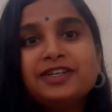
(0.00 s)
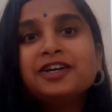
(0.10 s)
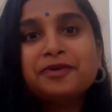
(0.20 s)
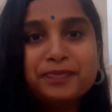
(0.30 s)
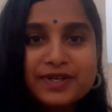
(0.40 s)

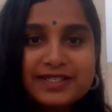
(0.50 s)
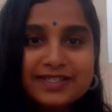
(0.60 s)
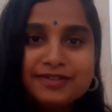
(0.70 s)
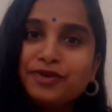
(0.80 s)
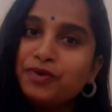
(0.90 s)
A
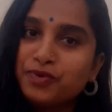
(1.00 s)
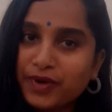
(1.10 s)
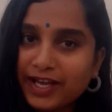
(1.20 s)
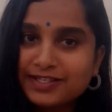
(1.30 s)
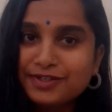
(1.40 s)
person who
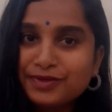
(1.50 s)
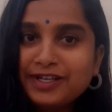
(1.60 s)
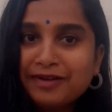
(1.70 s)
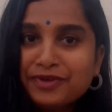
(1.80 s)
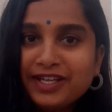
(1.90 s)
has good
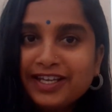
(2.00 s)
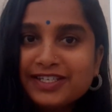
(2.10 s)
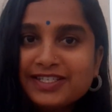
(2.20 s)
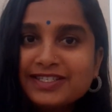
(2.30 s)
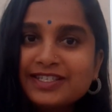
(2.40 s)

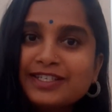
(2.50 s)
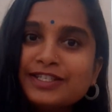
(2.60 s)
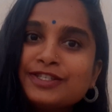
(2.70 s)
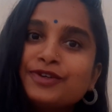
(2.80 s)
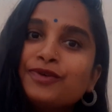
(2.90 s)
communication skills,